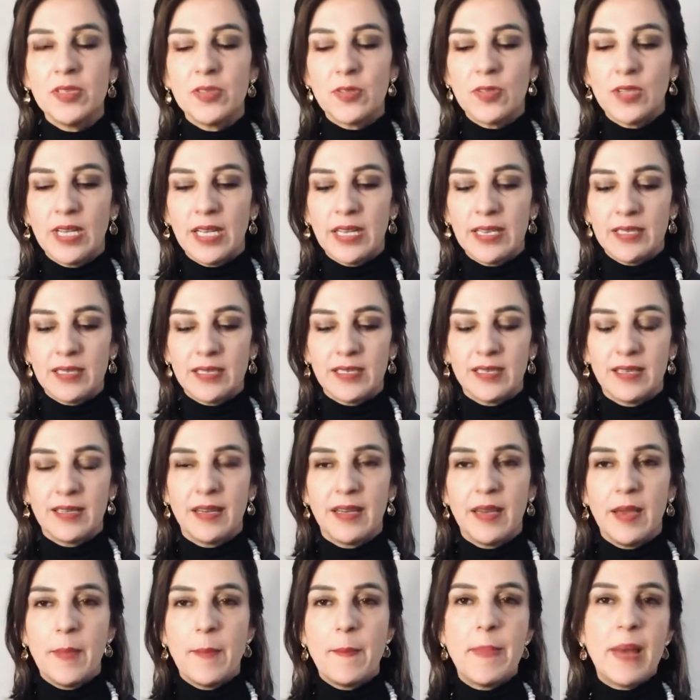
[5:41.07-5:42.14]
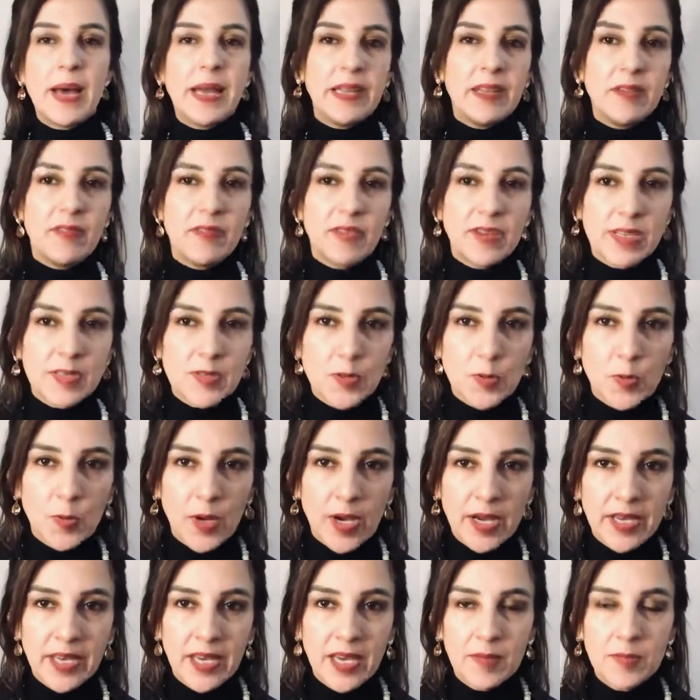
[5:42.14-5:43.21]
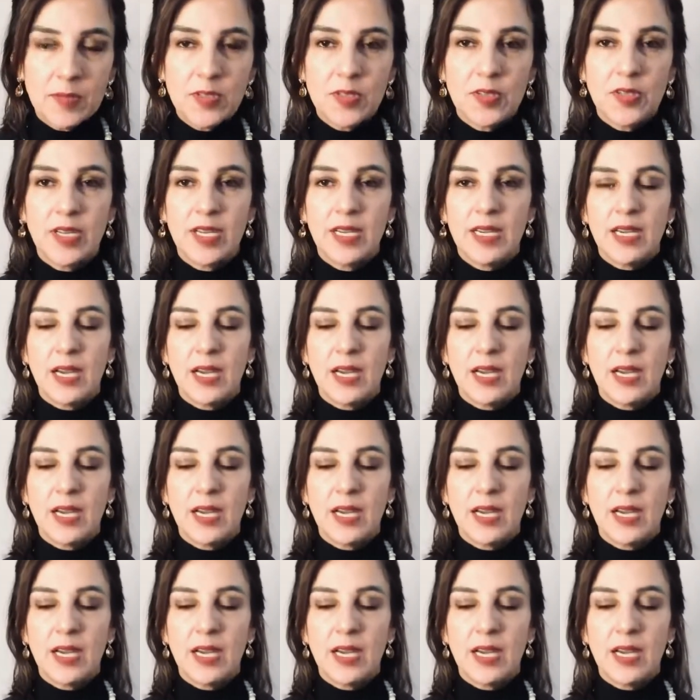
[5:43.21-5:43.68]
to manifest who I am today?